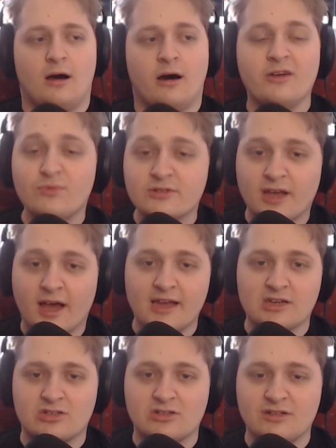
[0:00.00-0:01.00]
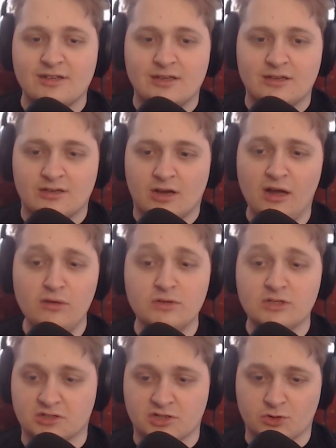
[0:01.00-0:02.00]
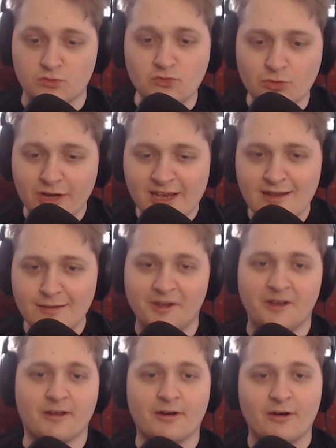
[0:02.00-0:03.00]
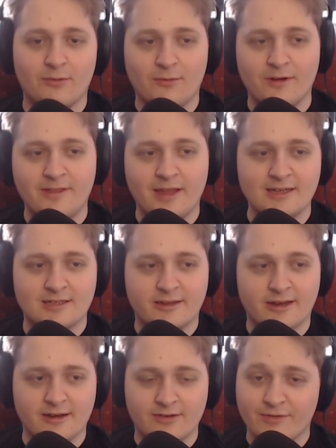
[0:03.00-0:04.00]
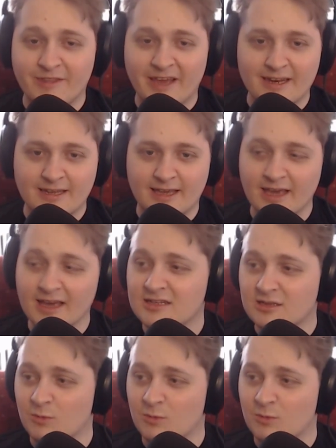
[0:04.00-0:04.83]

I was screaming when they had a kiss.